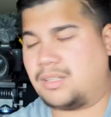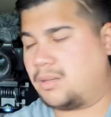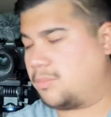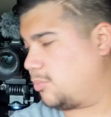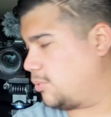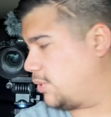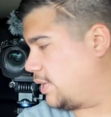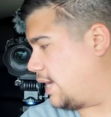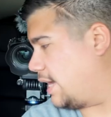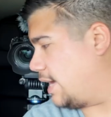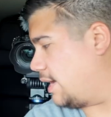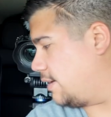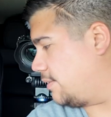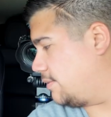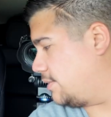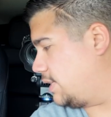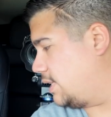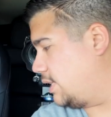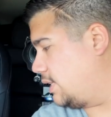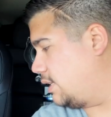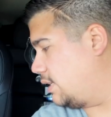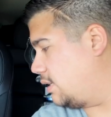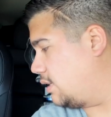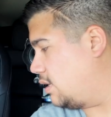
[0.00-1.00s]
up we have
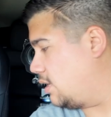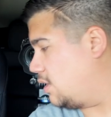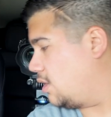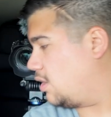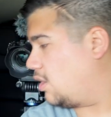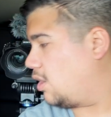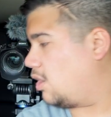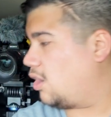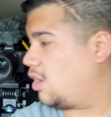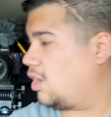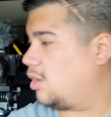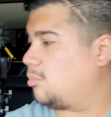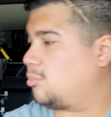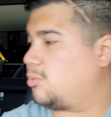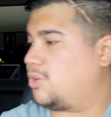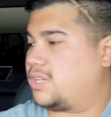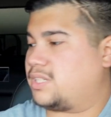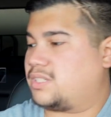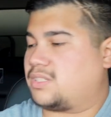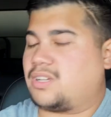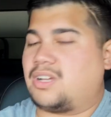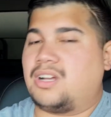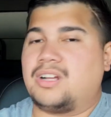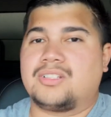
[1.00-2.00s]
the
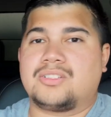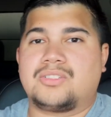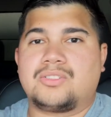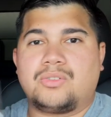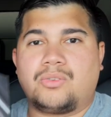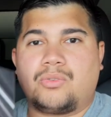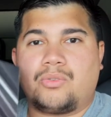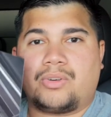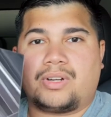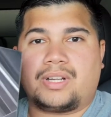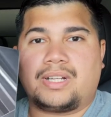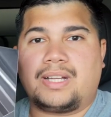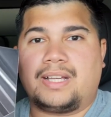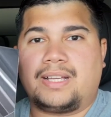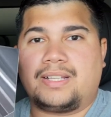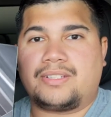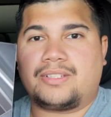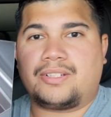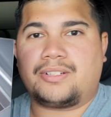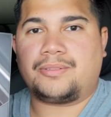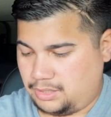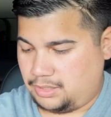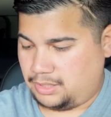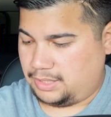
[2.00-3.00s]
Armrest console
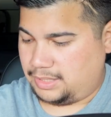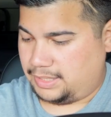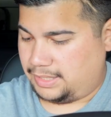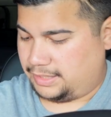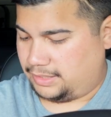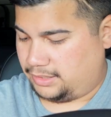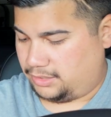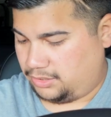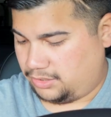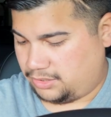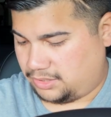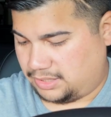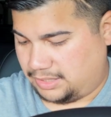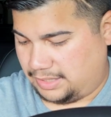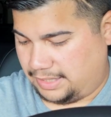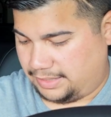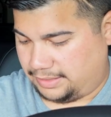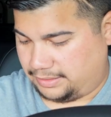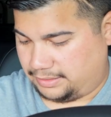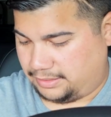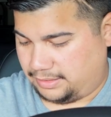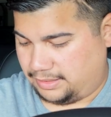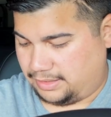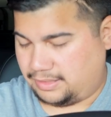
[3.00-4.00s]
organizer, and it looks
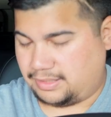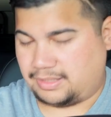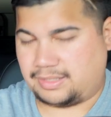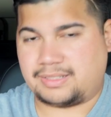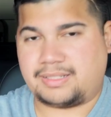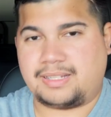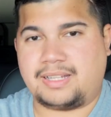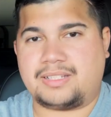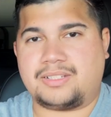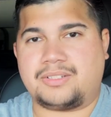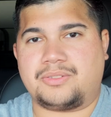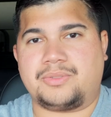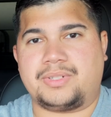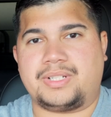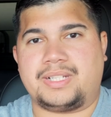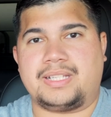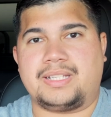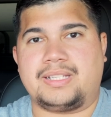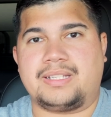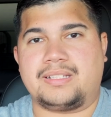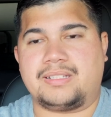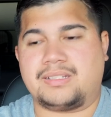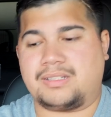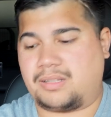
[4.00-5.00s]
like this accessory
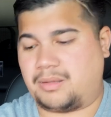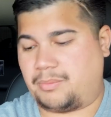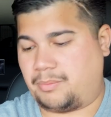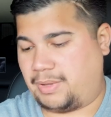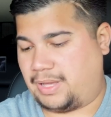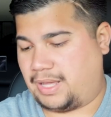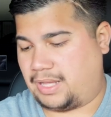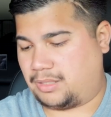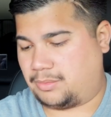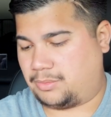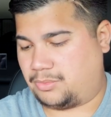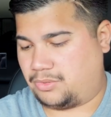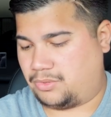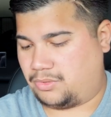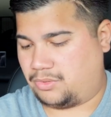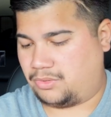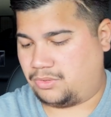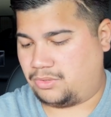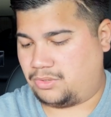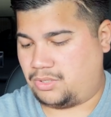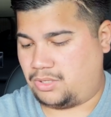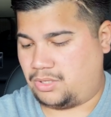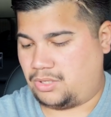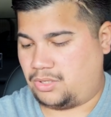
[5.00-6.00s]
is
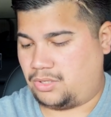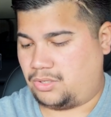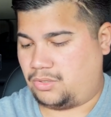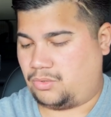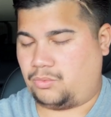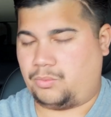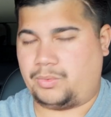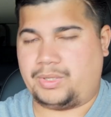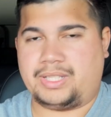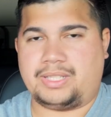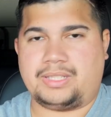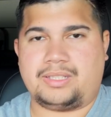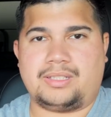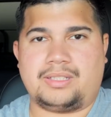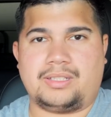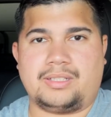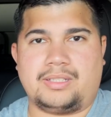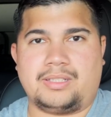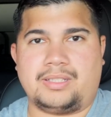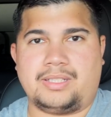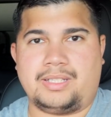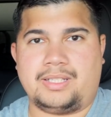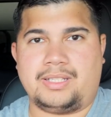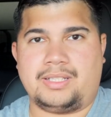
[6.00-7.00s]
compatible with
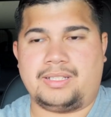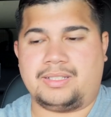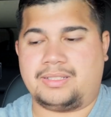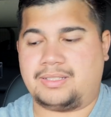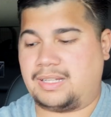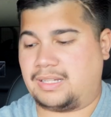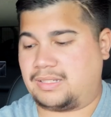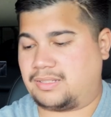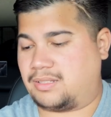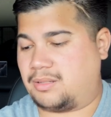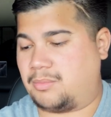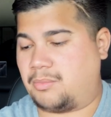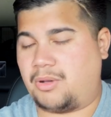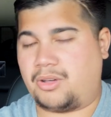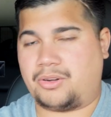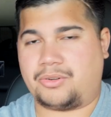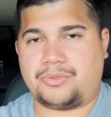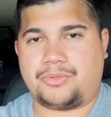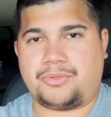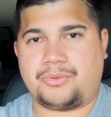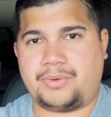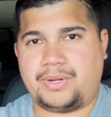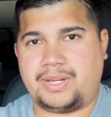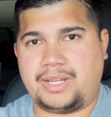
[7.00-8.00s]
the Tesla
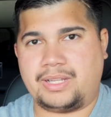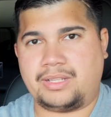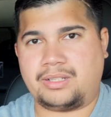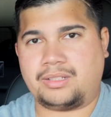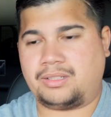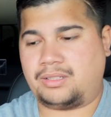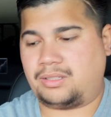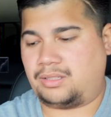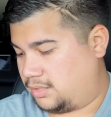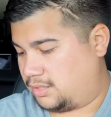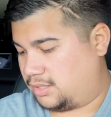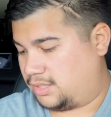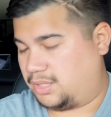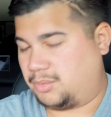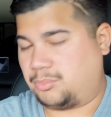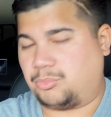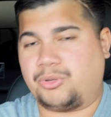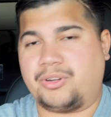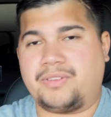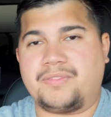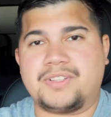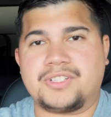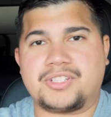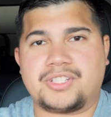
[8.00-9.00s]
Model 3, the
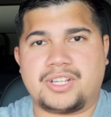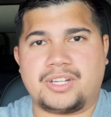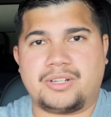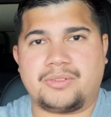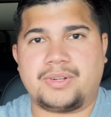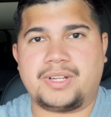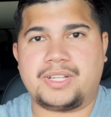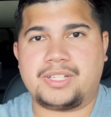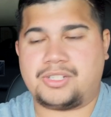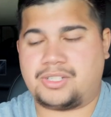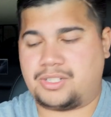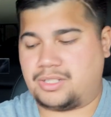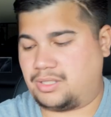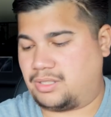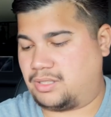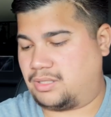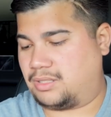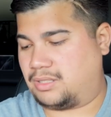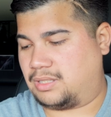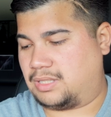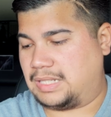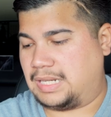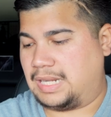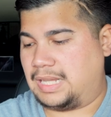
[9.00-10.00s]
previous generation,
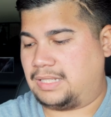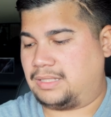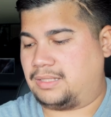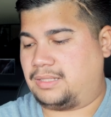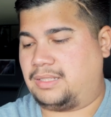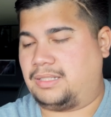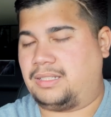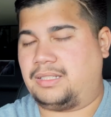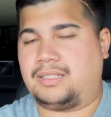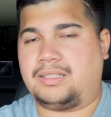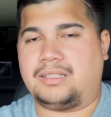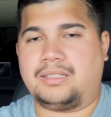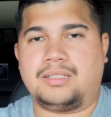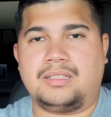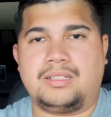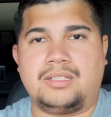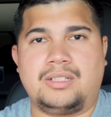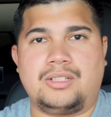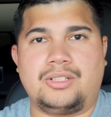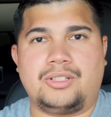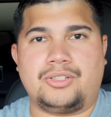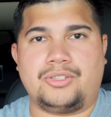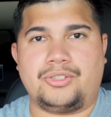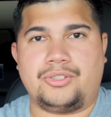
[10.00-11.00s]
not the
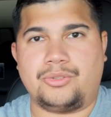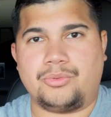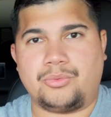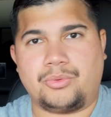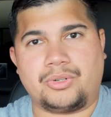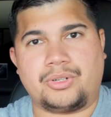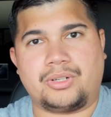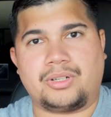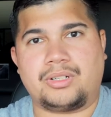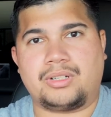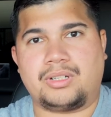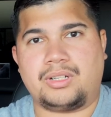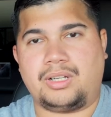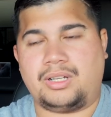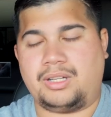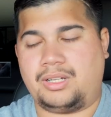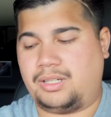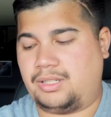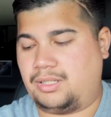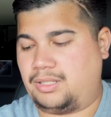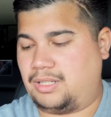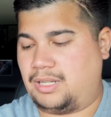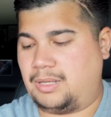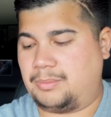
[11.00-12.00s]
newer
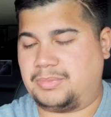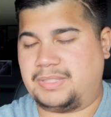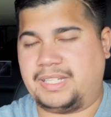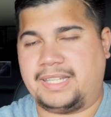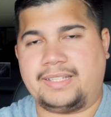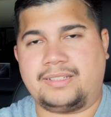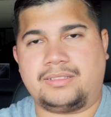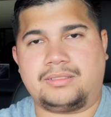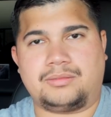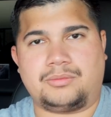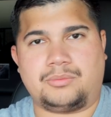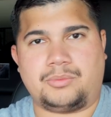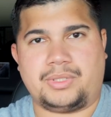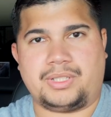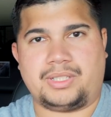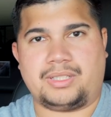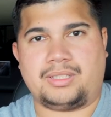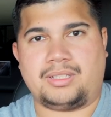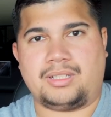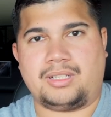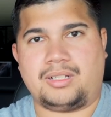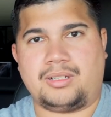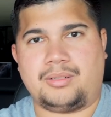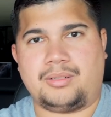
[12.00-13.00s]
update with